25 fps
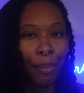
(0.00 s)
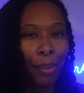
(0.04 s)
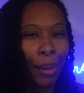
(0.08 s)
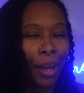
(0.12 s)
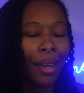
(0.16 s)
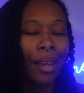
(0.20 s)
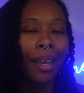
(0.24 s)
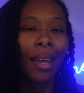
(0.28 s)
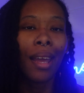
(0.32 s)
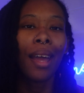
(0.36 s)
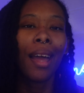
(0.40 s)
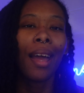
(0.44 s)

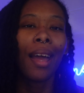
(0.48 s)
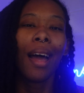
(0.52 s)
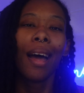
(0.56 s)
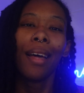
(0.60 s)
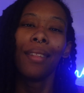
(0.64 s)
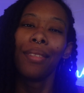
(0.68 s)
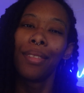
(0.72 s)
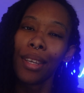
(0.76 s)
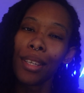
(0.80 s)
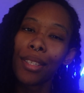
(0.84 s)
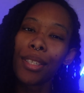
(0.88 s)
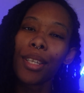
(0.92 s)
But
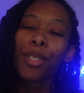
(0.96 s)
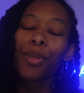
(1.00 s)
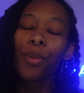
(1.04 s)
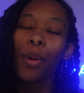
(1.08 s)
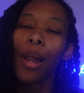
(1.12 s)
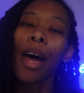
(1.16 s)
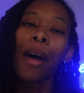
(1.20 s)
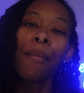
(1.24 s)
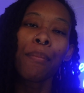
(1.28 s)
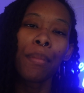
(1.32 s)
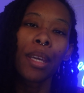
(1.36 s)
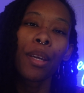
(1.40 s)
this is
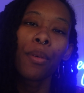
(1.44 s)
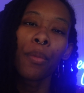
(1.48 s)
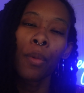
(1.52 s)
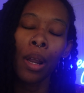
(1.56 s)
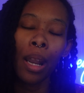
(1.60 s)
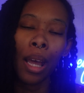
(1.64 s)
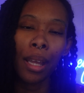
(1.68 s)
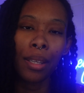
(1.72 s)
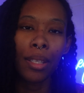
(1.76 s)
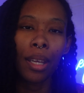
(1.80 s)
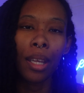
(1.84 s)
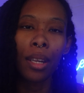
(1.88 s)
what I mean
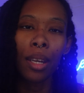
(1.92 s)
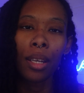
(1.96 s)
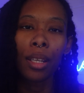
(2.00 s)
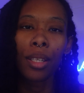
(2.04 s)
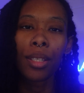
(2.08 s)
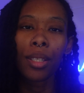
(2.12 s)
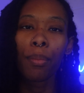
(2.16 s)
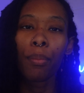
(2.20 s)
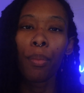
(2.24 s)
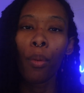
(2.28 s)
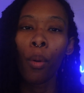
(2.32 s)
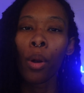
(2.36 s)
when I say that
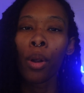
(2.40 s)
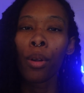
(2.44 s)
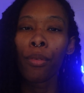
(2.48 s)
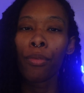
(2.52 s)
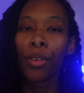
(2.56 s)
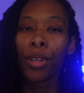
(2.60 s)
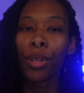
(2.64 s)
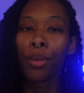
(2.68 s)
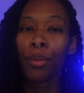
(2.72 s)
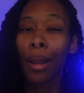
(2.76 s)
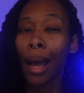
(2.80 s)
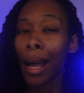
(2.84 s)
it's important
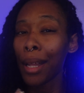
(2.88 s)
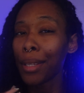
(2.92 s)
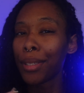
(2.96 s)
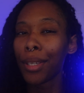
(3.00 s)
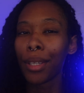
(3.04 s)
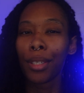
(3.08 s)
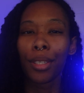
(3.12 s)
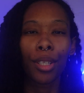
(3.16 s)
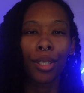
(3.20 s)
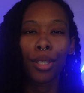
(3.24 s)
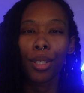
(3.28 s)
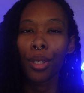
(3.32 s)
for you not
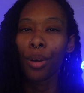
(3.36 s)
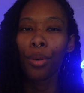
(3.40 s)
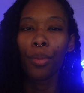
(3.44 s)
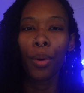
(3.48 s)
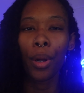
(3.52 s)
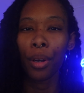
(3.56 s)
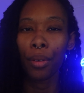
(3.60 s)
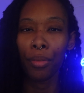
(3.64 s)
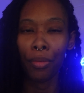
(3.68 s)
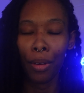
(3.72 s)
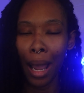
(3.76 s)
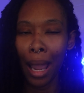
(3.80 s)
to just know
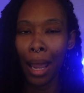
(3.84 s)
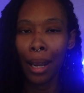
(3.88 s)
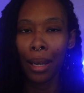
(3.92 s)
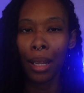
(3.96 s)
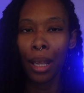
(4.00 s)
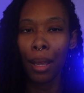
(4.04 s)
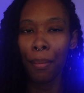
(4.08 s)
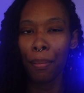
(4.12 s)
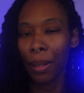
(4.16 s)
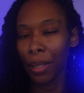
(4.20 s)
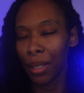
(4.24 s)
where to find it,